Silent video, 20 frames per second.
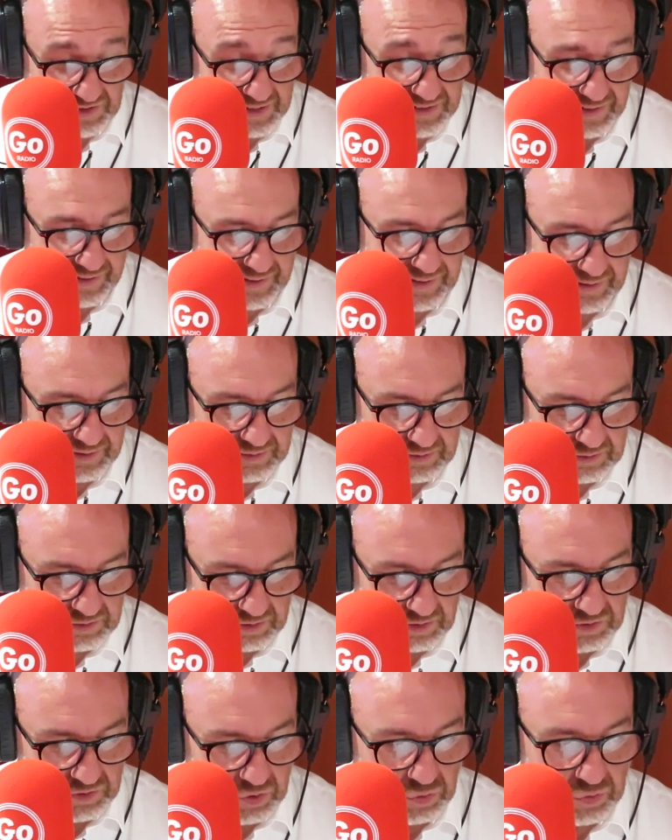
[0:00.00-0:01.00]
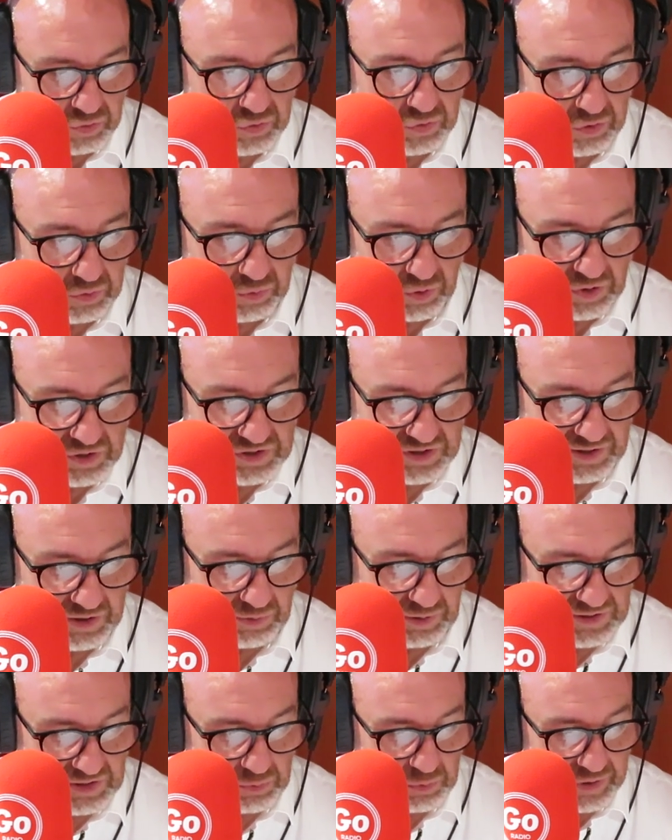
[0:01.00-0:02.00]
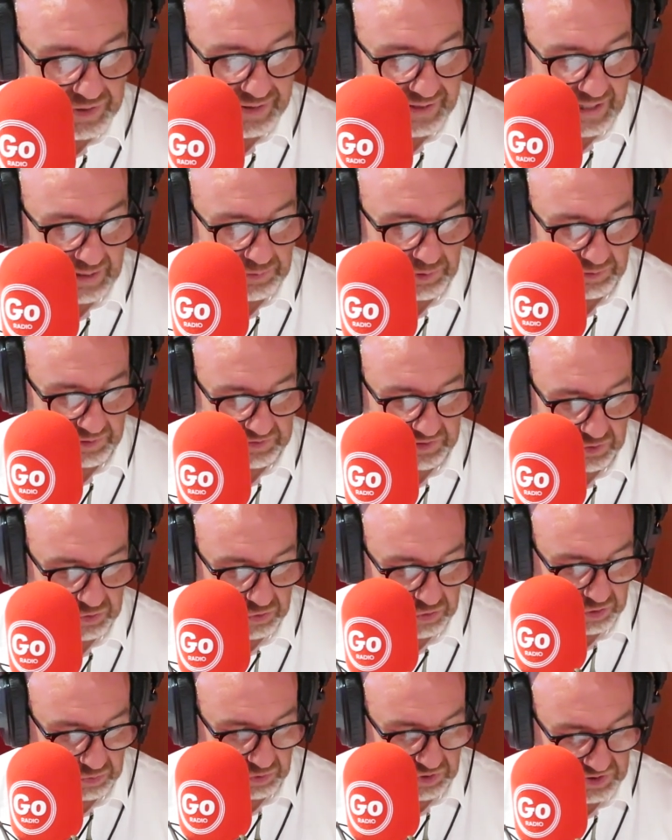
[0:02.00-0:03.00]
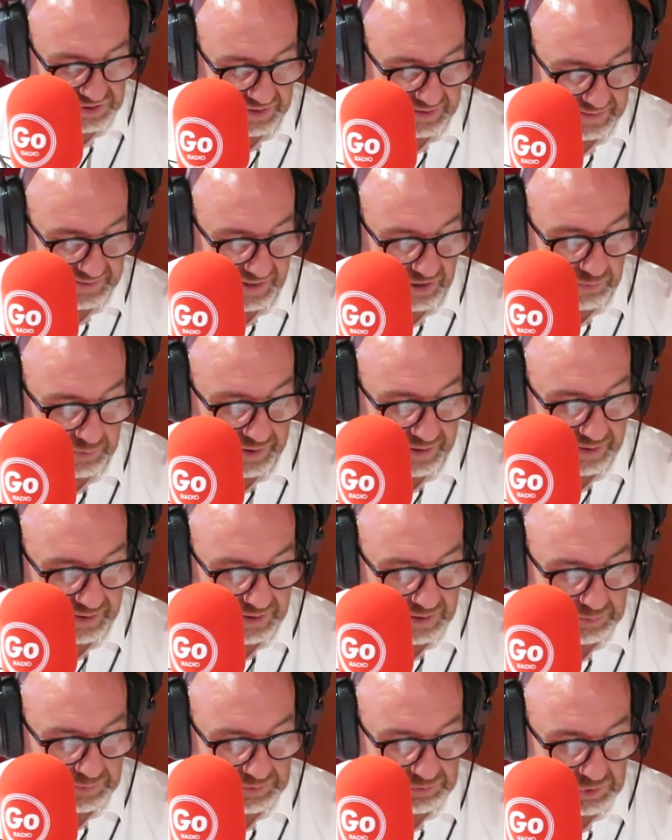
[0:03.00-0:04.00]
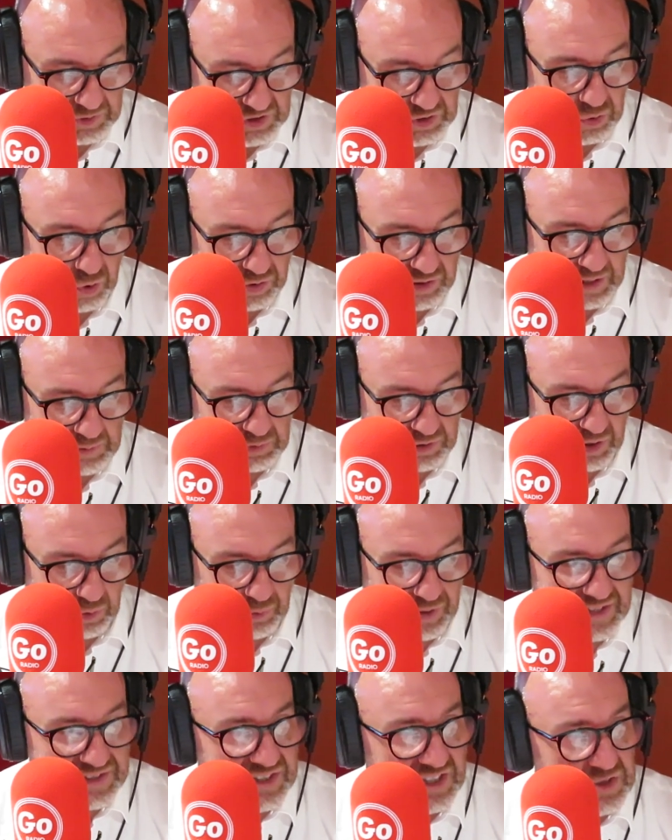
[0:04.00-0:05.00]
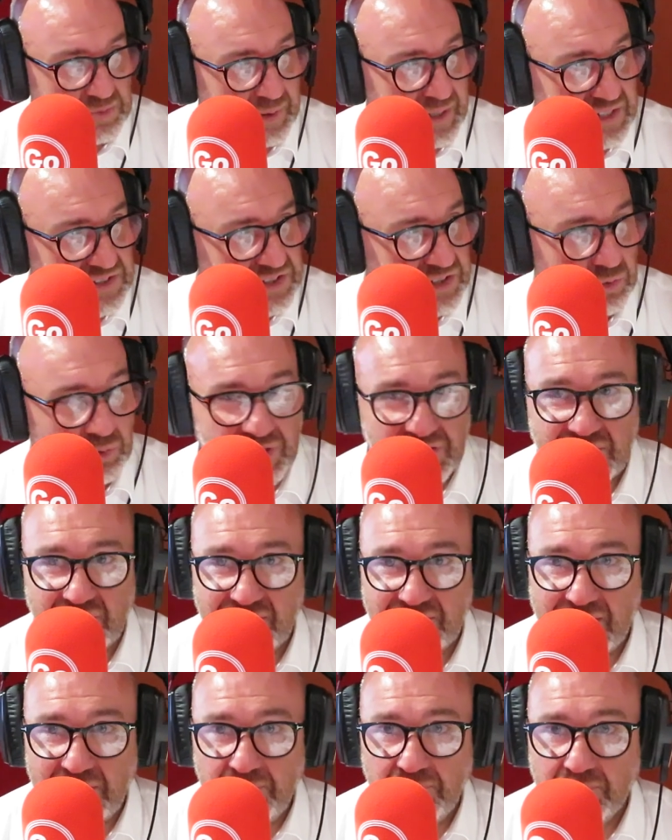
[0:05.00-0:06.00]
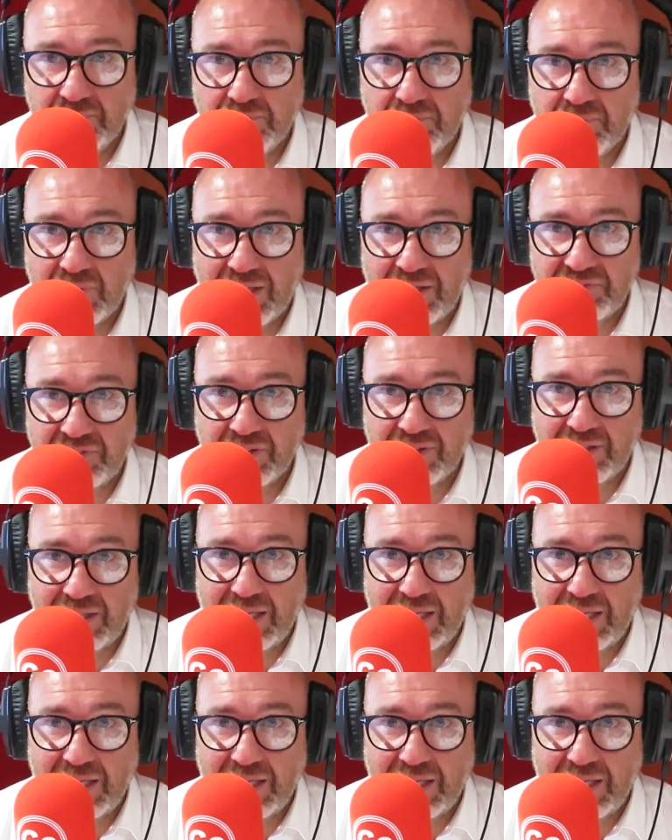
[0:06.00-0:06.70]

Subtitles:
genuinely don't know who it was, otherwise I would name him. If you know who it was, then tell me. But was he not labelled a waste of space or a waste of time after the